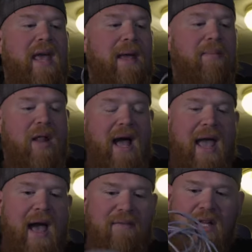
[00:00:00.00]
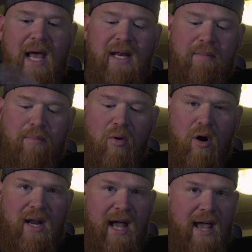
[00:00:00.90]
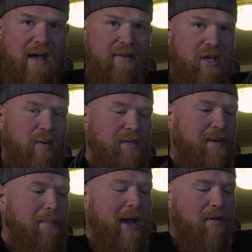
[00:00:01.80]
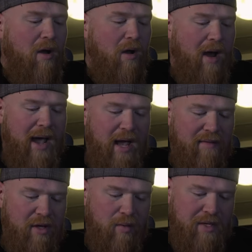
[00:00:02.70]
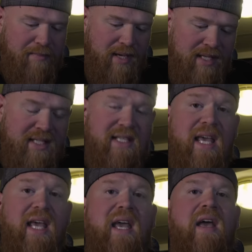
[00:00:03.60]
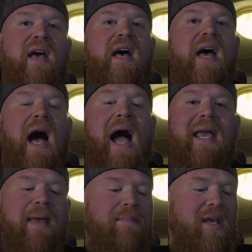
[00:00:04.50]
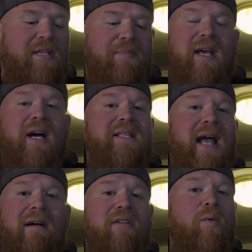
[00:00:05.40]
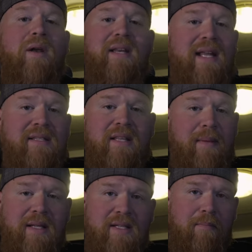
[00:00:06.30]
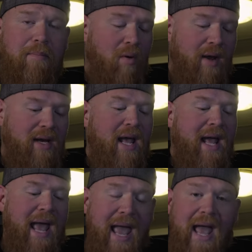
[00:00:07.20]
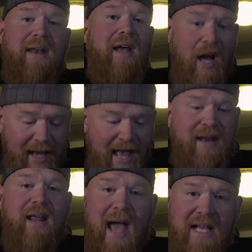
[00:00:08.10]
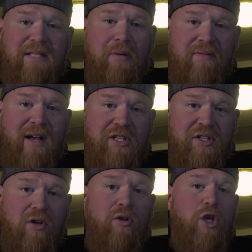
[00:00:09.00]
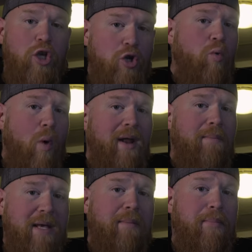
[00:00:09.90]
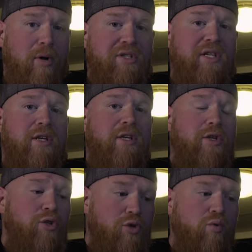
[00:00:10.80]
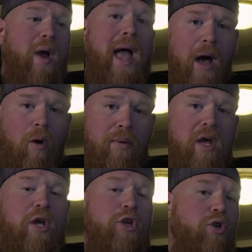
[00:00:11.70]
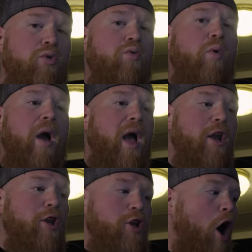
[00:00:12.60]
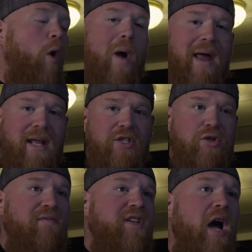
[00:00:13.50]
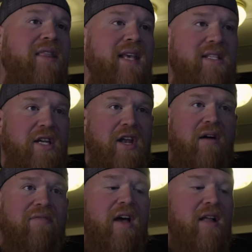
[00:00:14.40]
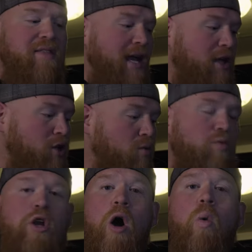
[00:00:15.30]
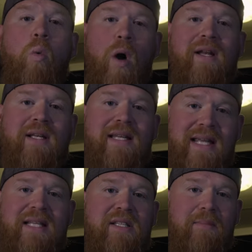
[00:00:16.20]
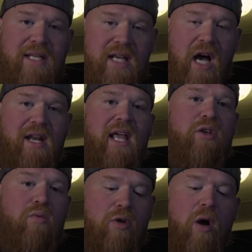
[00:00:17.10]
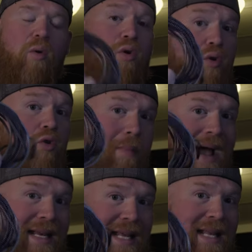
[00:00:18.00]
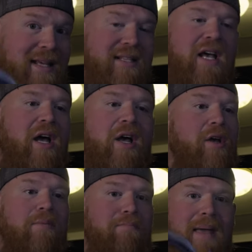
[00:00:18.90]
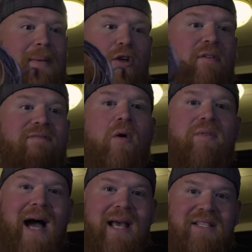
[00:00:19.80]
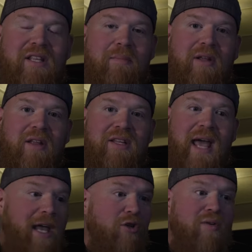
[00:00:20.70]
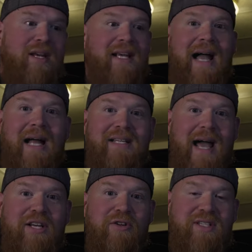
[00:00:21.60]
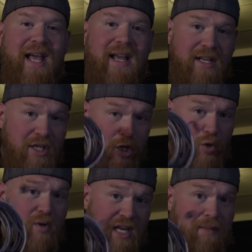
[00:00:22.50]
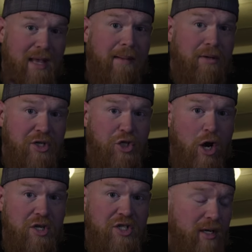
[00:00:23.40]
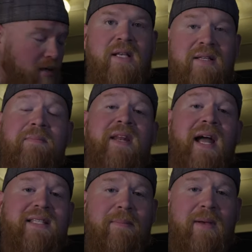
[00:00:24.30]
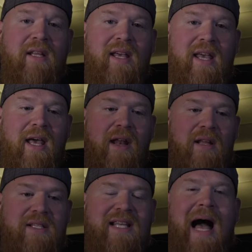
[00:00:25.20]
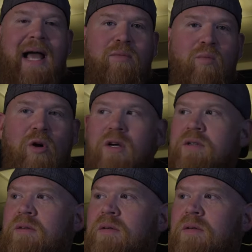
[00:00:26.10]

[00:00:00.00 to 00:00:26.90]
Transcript: cable. I have a lightning port, I have a USB micro, I have a USB-C. I keep these because everyone needs them at some point. And again, as a professional, you want to be the person to help. You know weddings, you've done these enough that you know what needs to be done and you know who might need this. Maybe your phone dies in the middle of the day and you need to contact your second. You need to be able to charge it. Something I typically get sideward